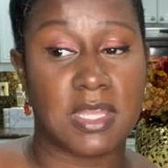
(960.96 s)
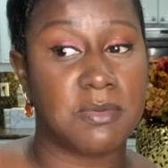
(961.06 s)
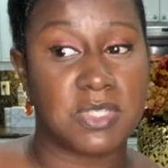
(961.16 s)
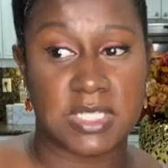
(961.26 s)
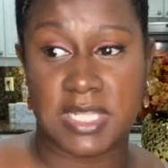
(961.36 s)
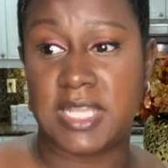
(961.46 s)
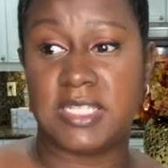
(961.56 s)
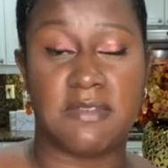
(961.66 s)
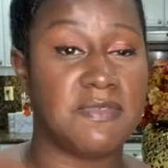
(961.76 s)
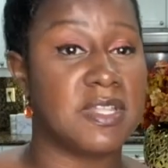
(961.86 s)
was just lazy
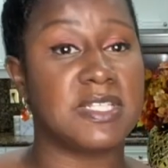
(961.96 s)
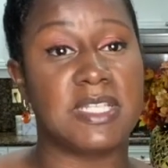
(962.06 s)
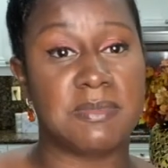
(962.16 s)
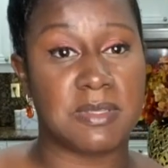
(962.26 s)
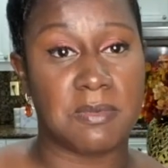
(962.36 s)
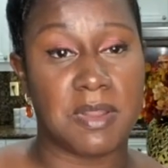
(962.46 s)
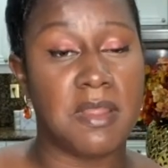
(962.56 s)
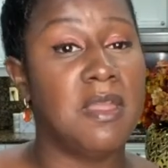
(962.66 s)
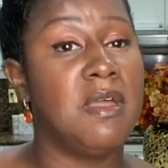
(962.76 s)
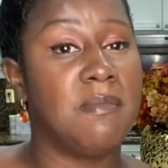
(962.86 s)
and fell asleep somewhere.
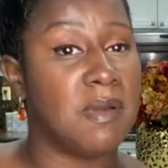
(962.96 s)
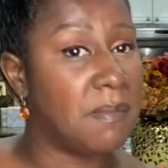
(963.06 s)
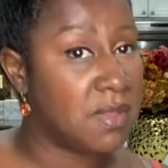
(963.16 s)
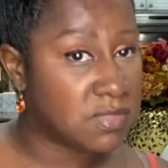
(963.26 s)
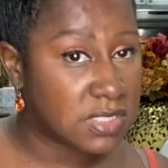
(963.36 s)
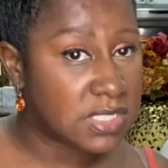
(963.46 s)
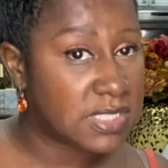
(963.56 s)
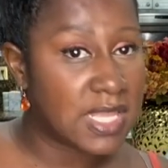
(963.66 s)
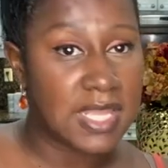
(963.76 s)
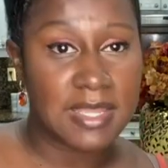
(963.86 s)
But most of the
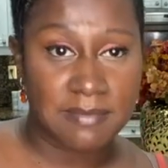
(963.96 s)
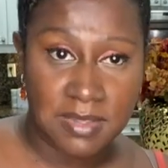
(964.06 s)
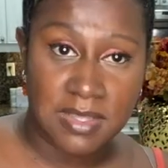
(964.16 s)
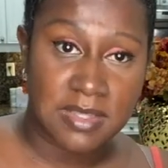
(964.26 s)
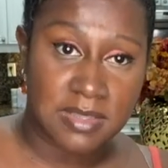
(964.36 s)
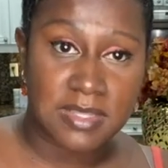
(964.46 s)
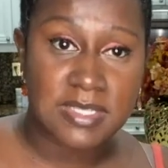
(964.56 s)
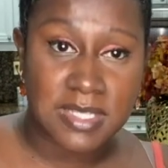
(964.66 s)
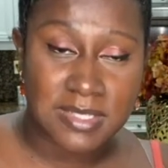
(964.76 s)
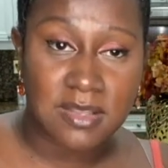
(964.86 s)
time, this
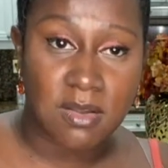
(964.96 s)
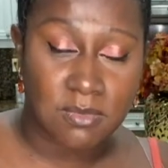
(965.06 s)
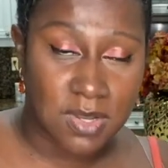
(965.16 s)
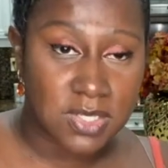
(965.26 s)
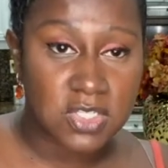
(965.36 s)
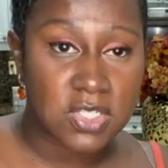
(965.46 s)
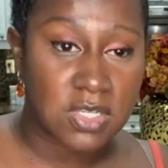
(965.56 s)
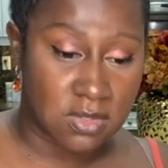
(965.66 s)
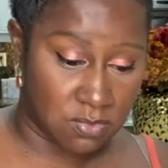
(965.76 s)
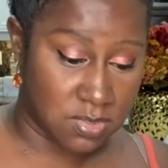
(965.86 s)
gets co-washed
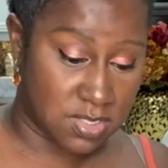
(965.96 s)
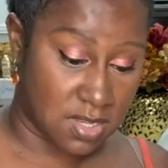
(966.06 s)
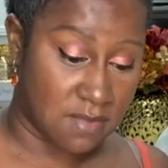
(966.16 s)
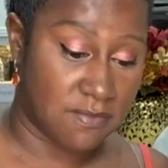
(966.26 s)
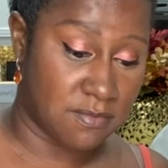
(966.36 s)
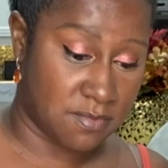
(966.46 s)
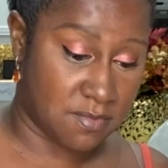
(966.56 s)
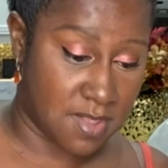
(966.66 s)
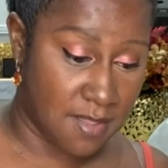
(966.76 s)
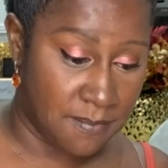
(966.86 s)
with Dove,
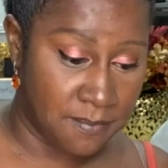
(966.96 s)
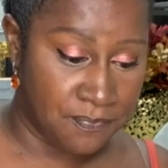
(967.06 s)
okay?